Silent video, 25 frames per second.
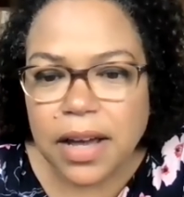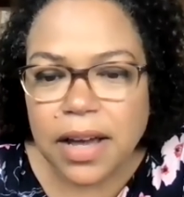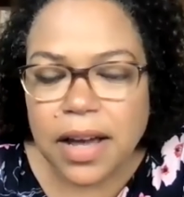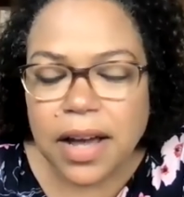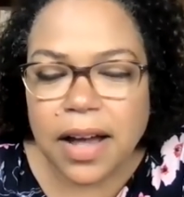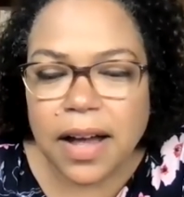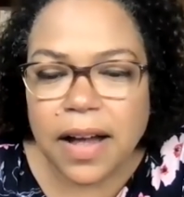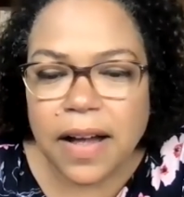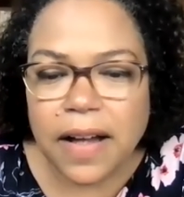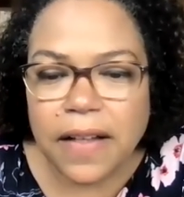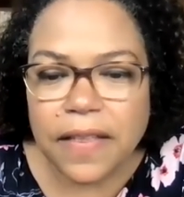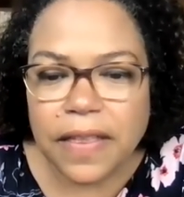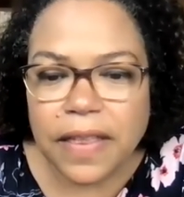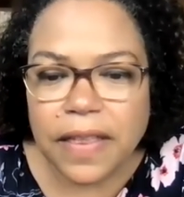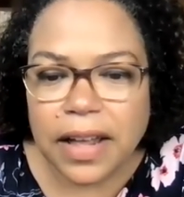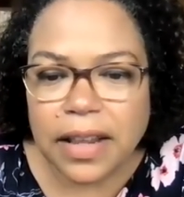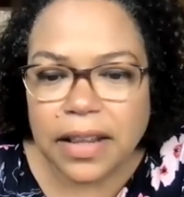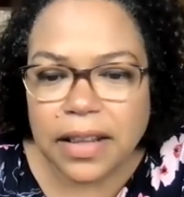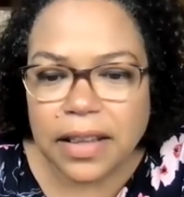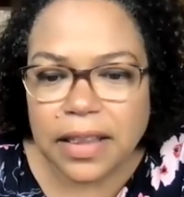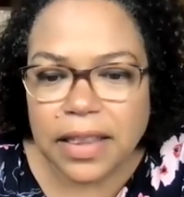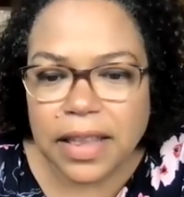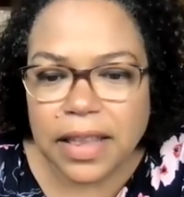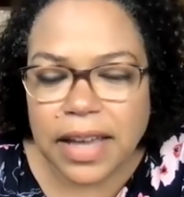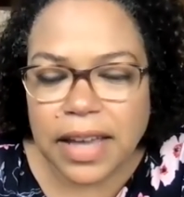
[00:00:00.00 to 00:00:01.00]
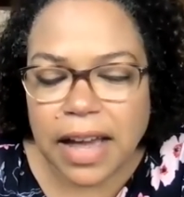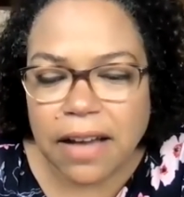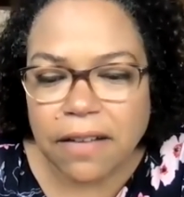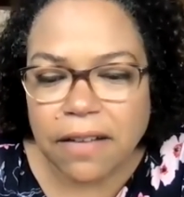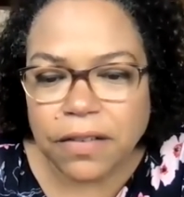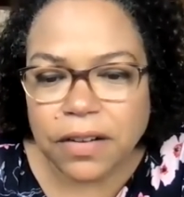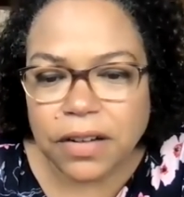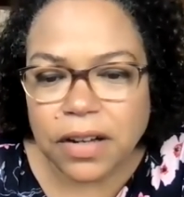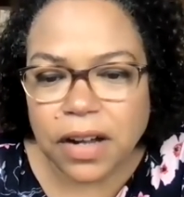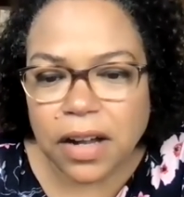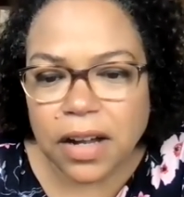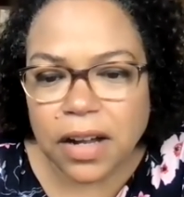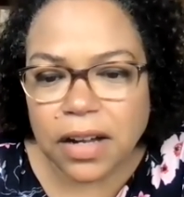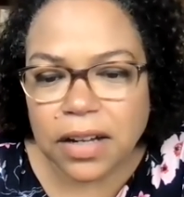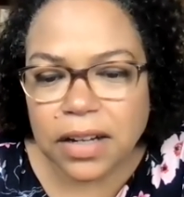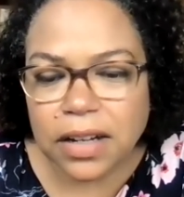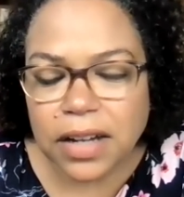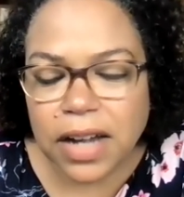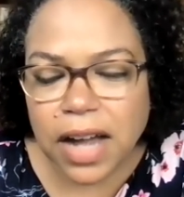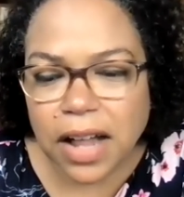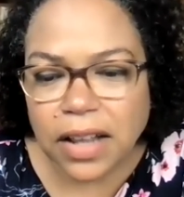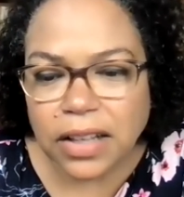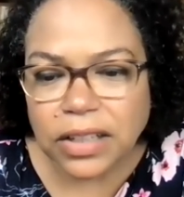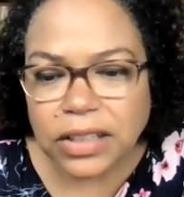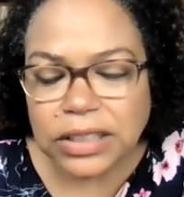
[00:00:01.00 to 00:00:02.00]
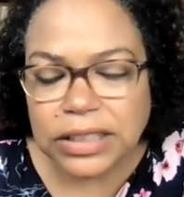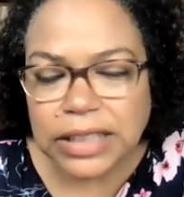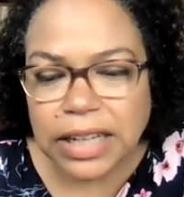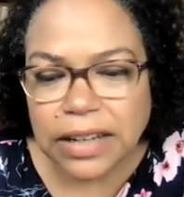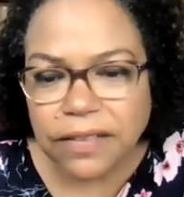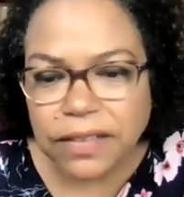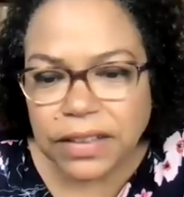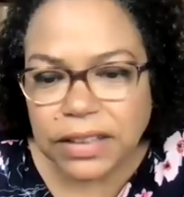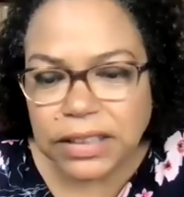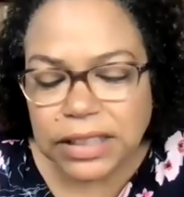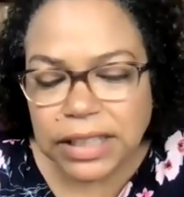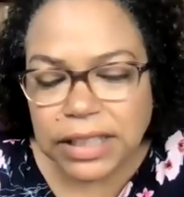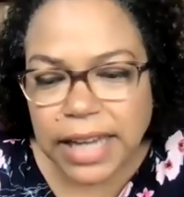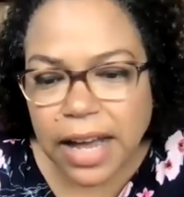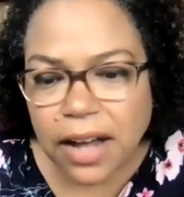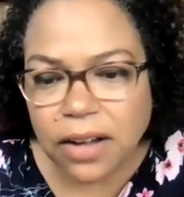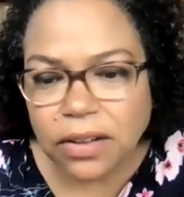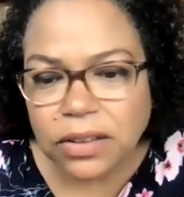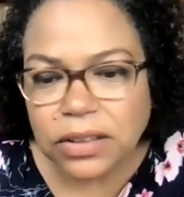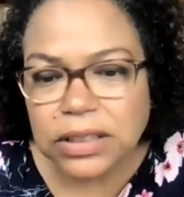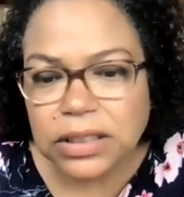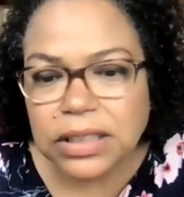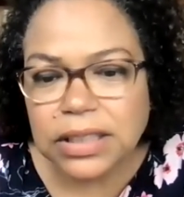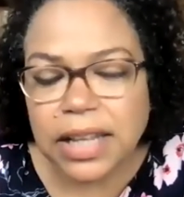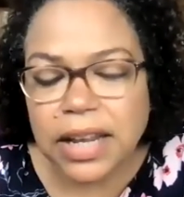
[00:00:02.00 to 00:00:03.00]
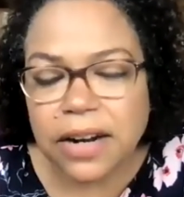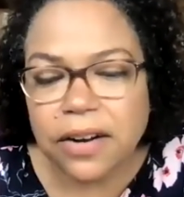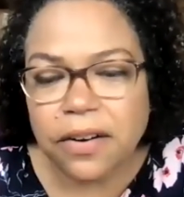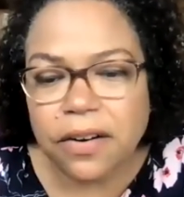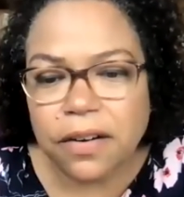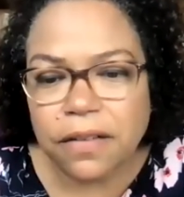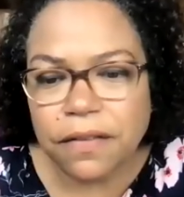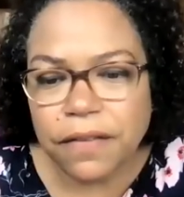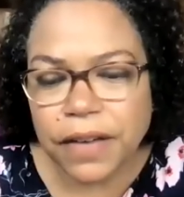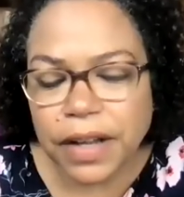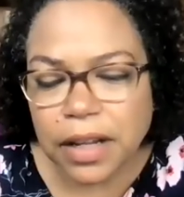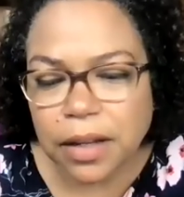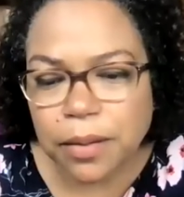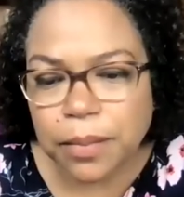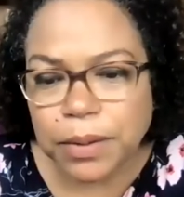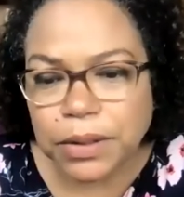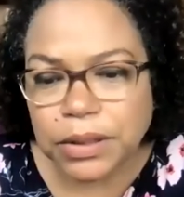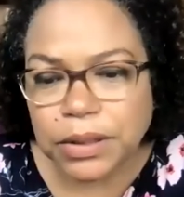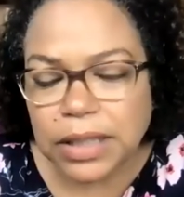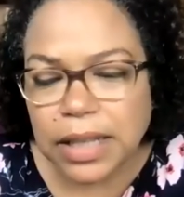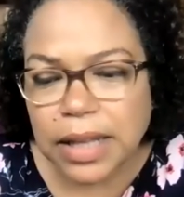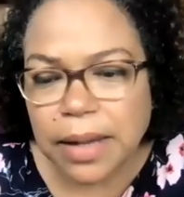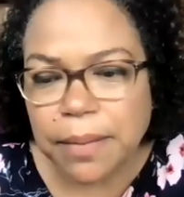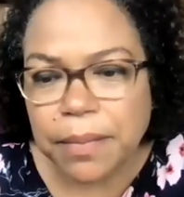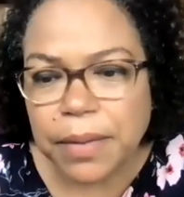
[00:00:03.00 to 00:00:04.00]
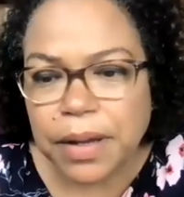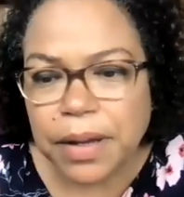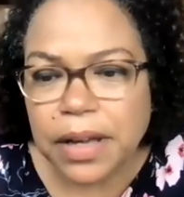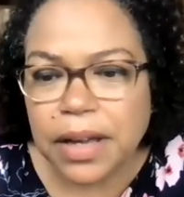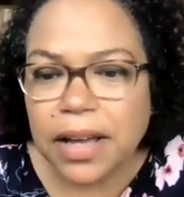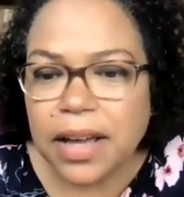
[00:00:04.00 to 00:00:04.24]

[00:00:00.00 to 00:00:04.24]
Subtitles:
that they have college savings accounts that are available to them,